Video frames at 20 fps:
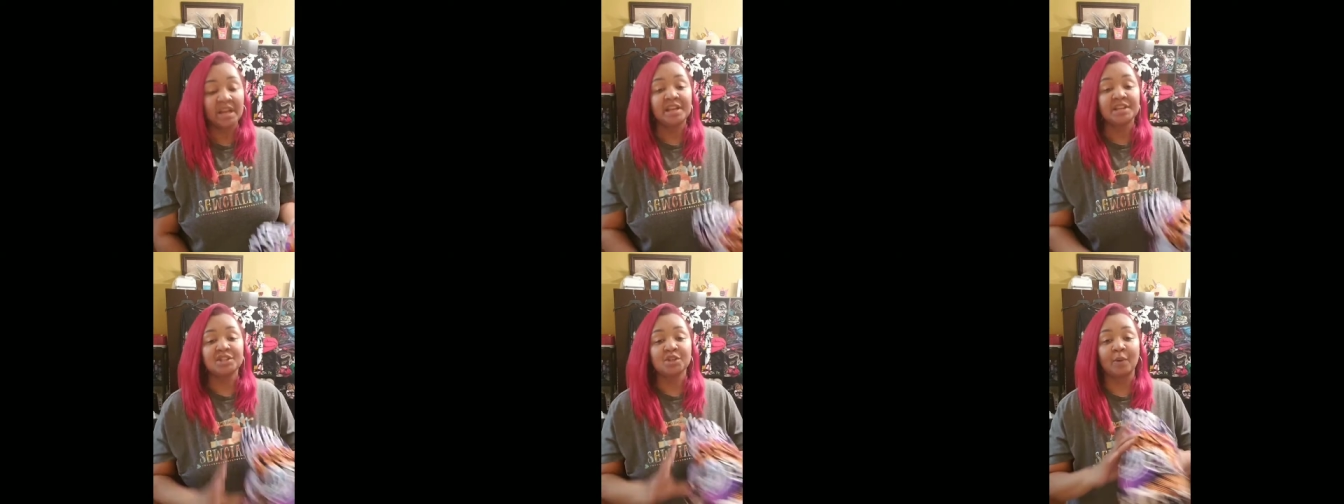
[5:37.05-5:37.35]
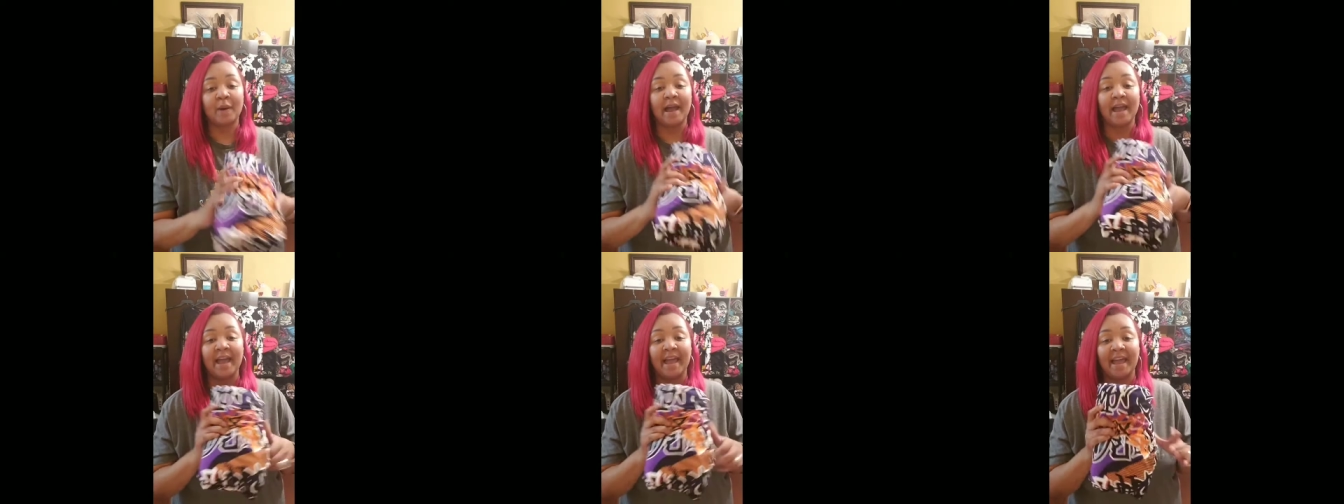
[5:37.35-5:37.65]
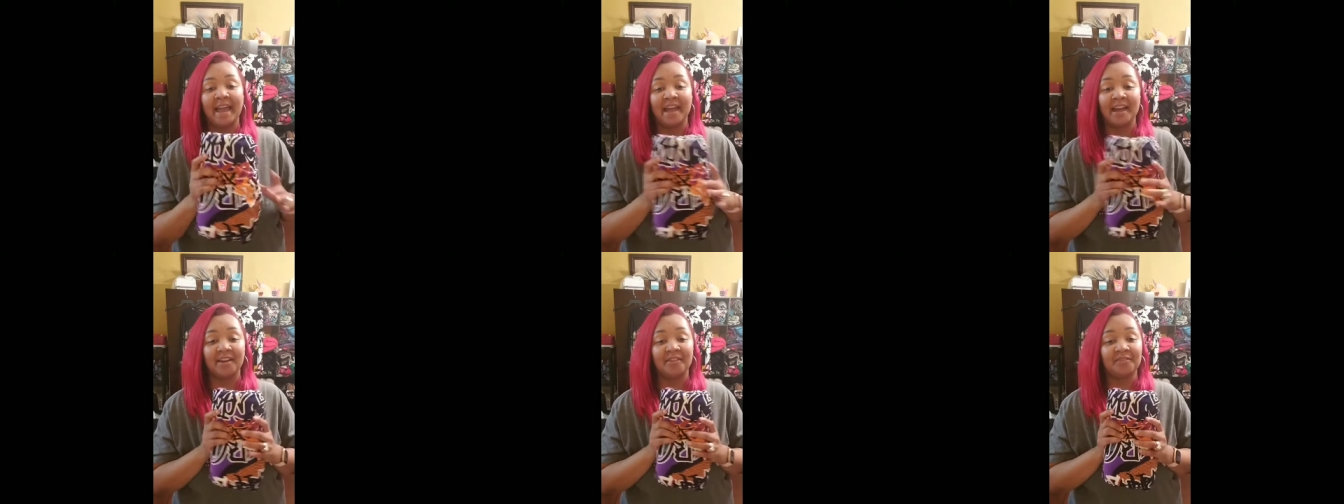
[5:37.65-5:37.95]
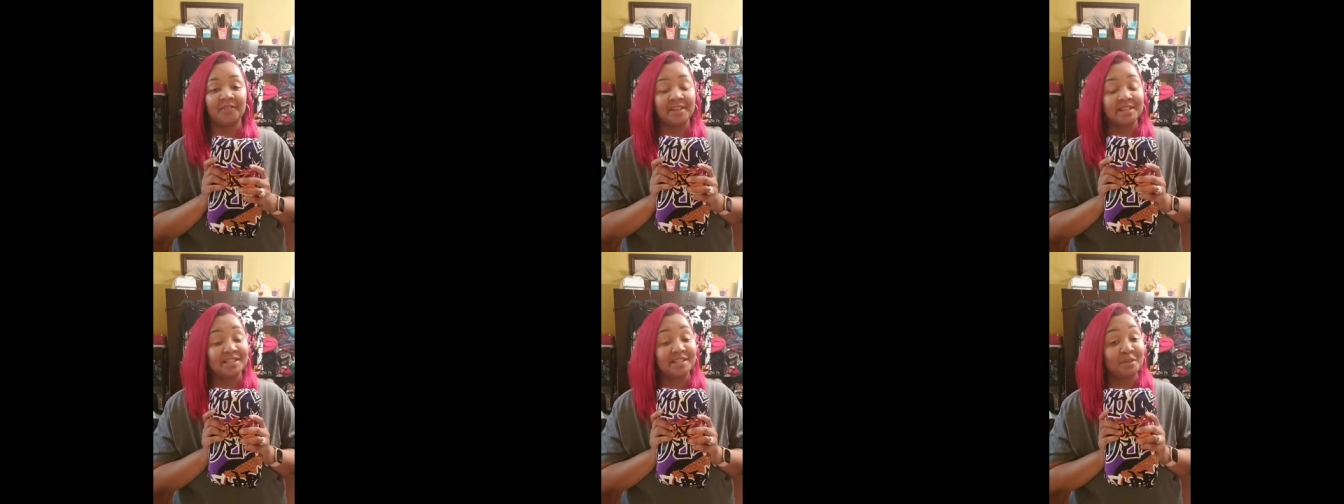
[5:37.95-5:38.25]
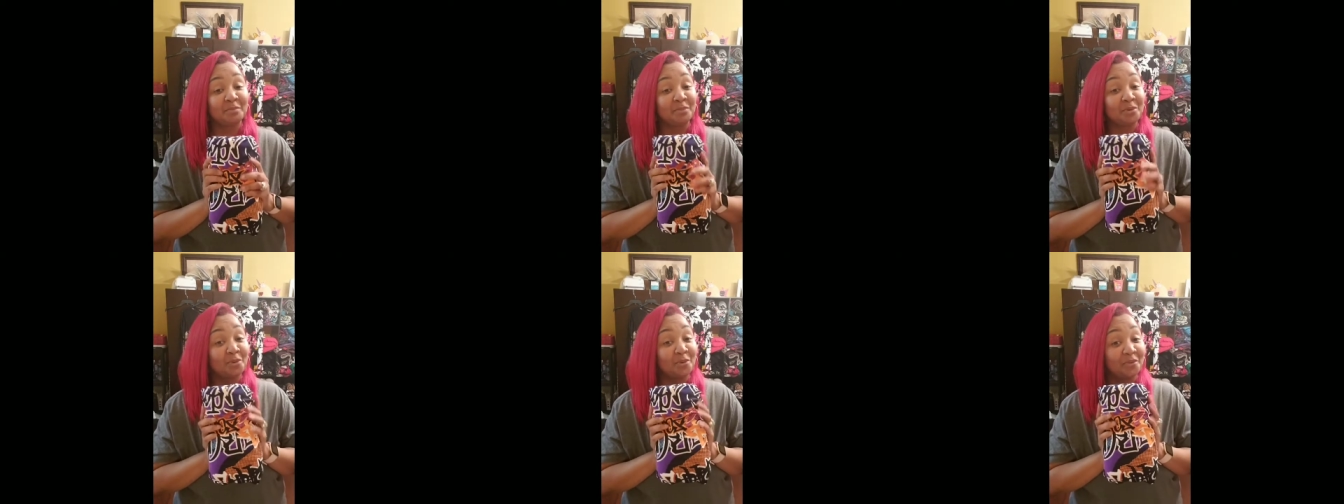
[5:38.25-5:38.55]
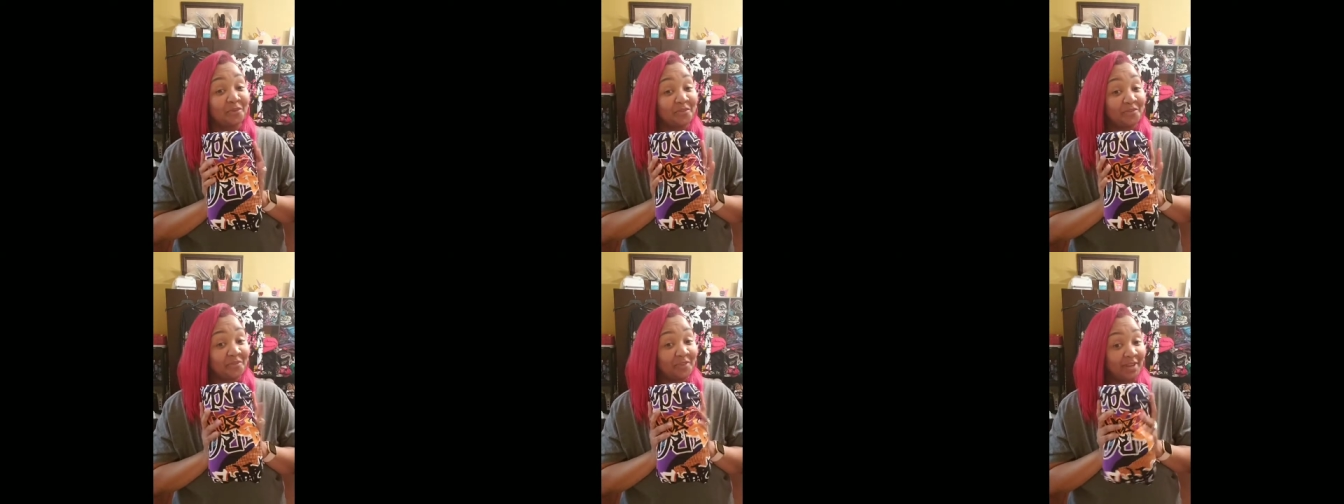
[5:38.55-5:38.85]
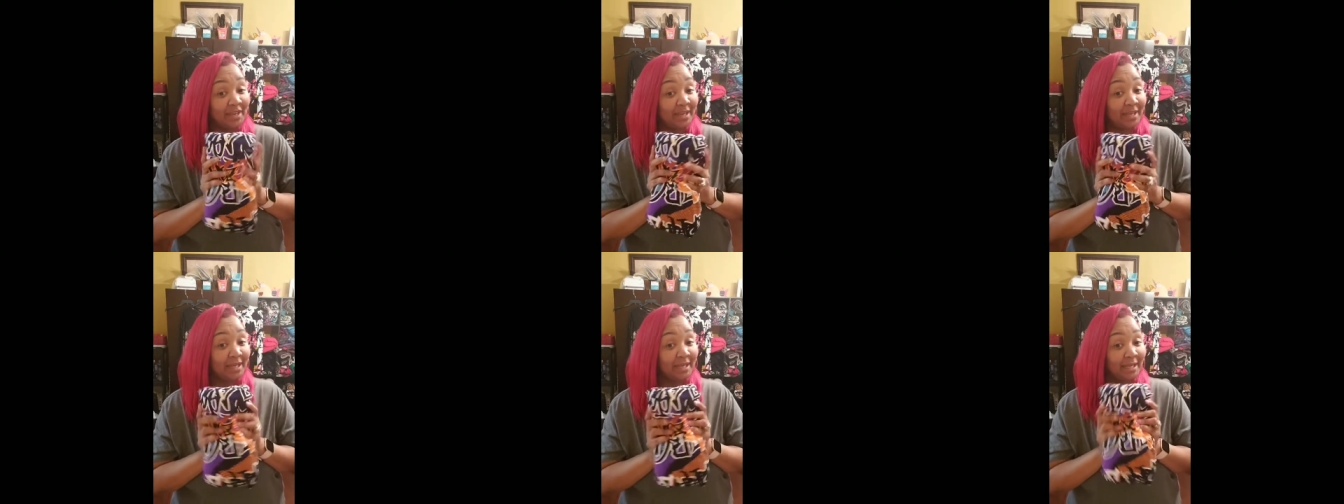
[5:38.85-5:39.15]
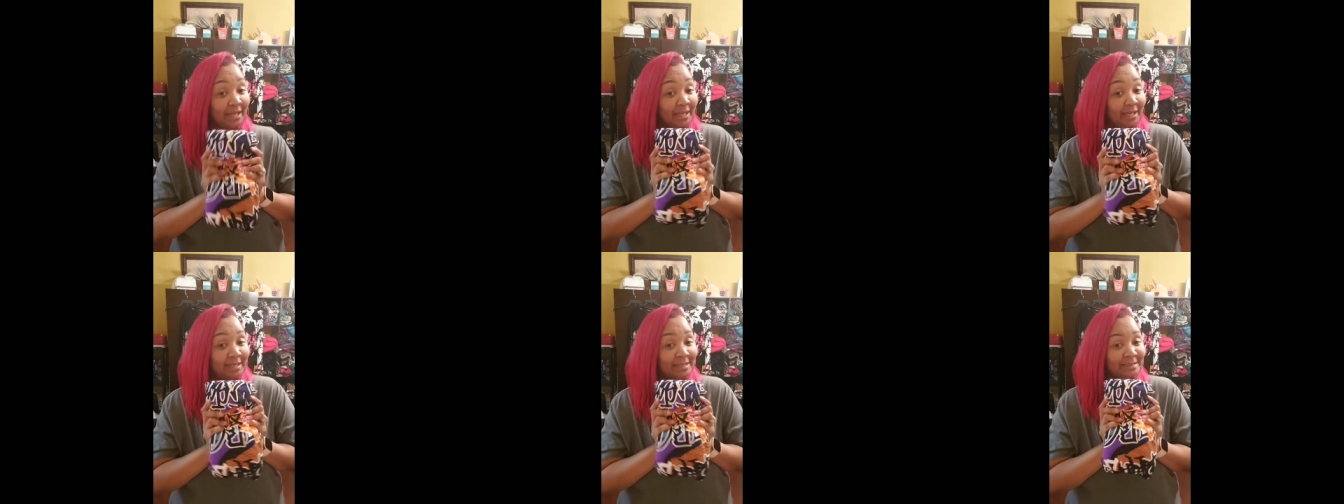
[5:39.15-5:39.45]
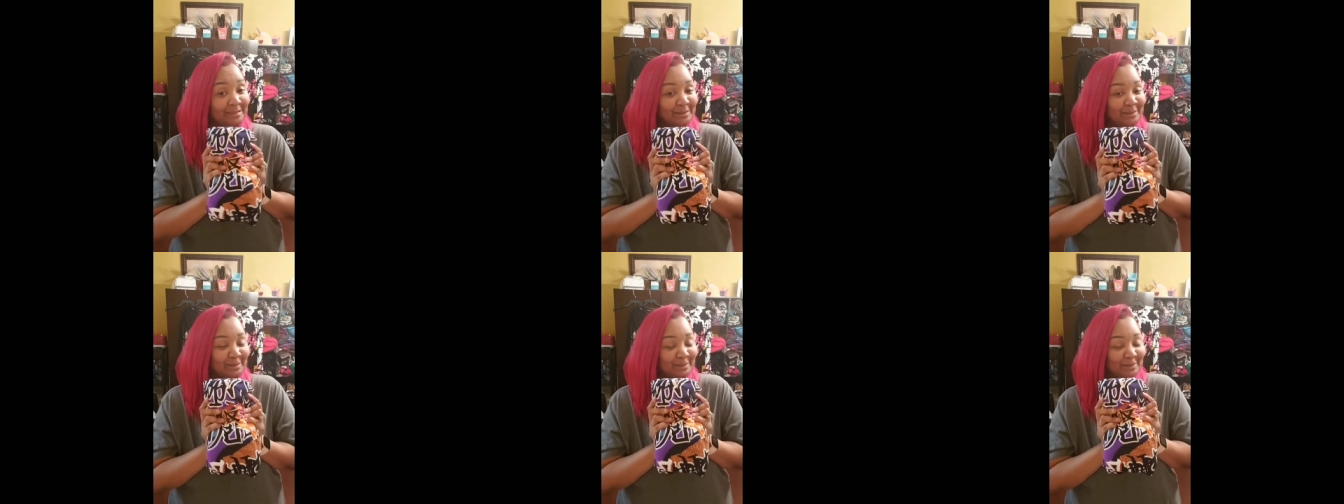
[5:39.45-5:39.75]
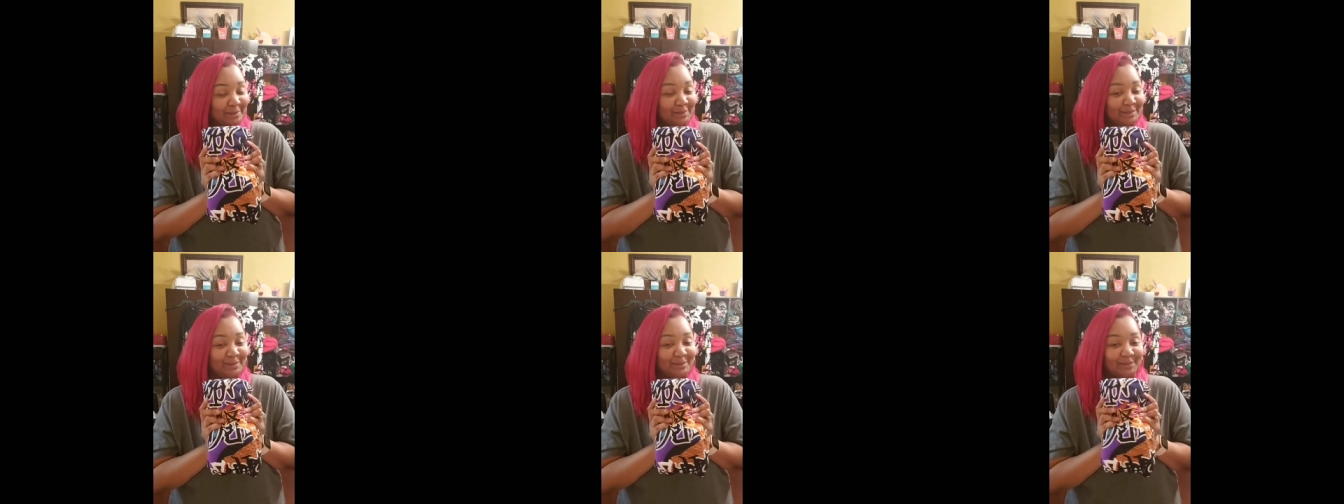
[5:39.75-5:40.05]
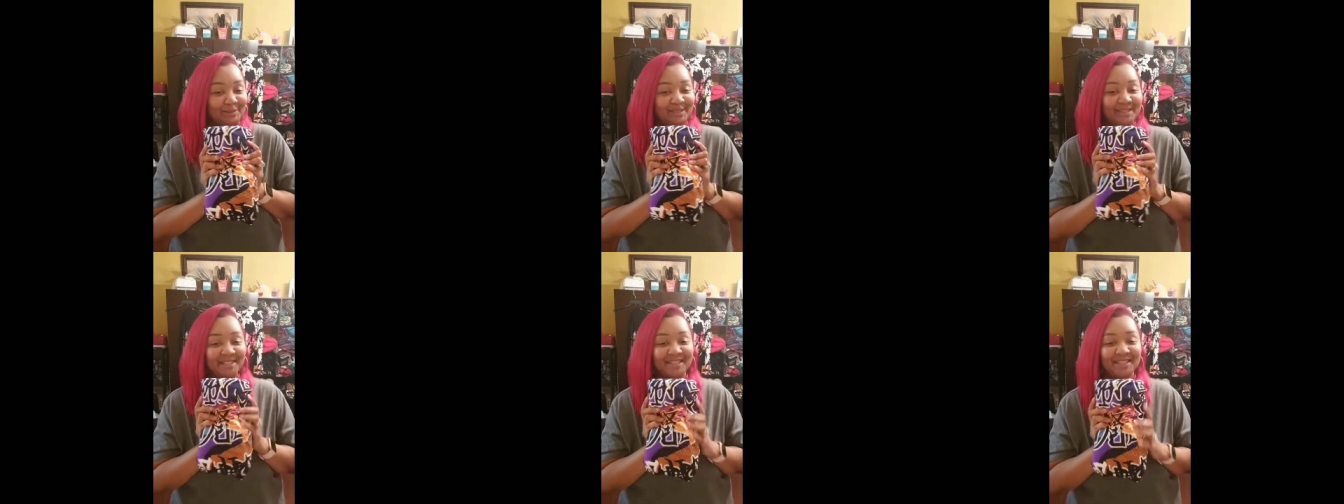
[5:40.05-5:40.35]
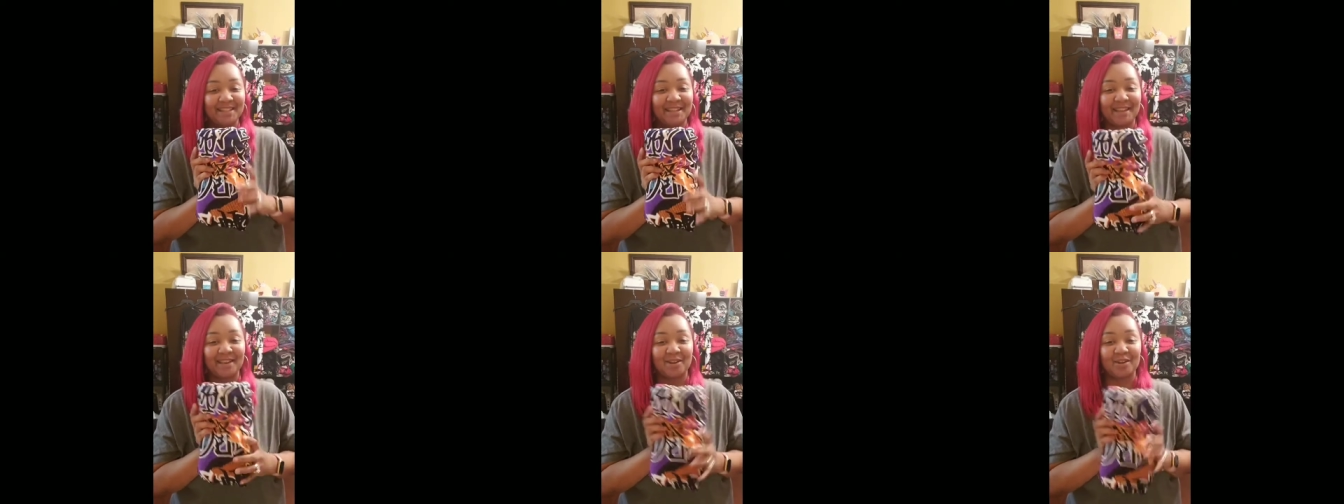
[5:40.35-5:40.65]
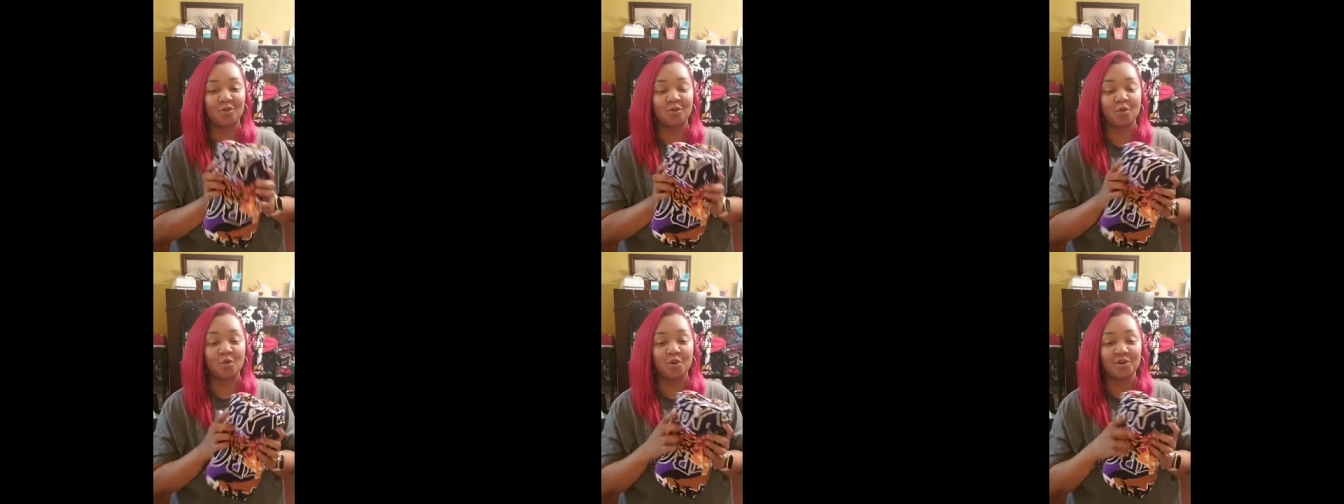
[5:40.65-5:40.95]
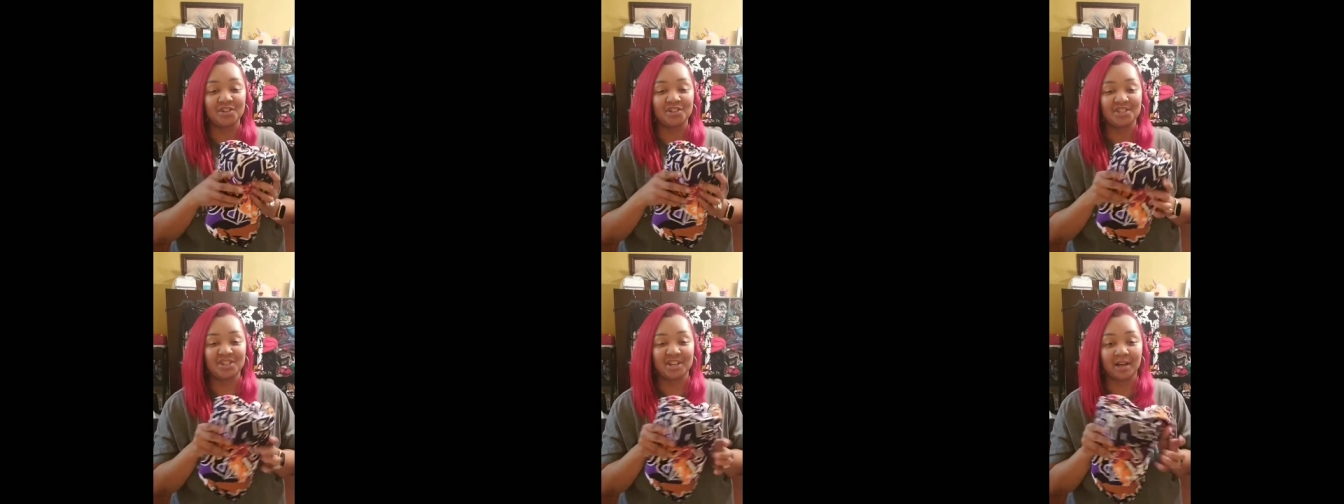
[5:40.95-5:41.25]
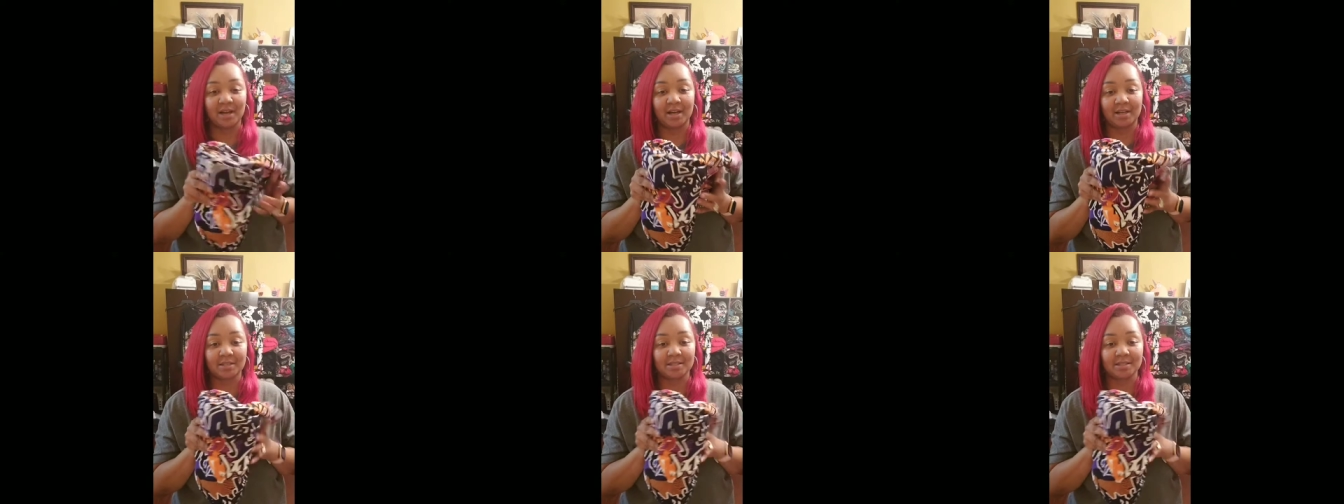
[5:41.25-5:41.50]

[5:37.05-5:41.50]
So I have some graffiti. Ooh, isn't that gorgeous?